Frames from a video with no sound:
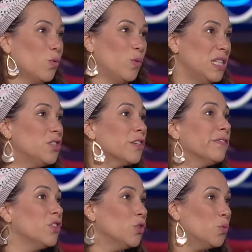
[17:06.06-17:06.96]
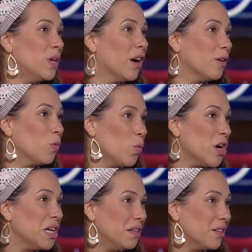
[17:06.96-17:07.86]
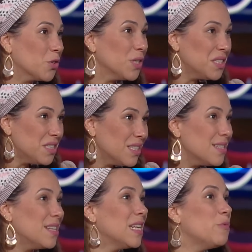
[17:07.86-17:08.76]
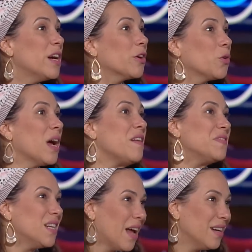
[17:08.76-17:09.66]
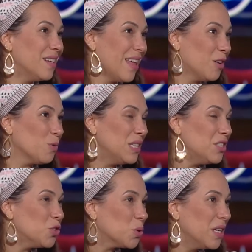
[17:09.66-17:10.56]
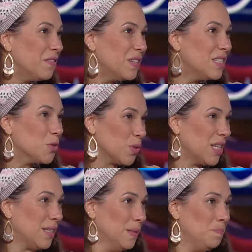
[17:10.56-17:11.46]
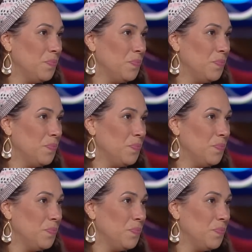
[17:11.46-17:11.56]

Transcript: we serve you. We are one. Christians that say we are grafted onto that rich tree of Israel.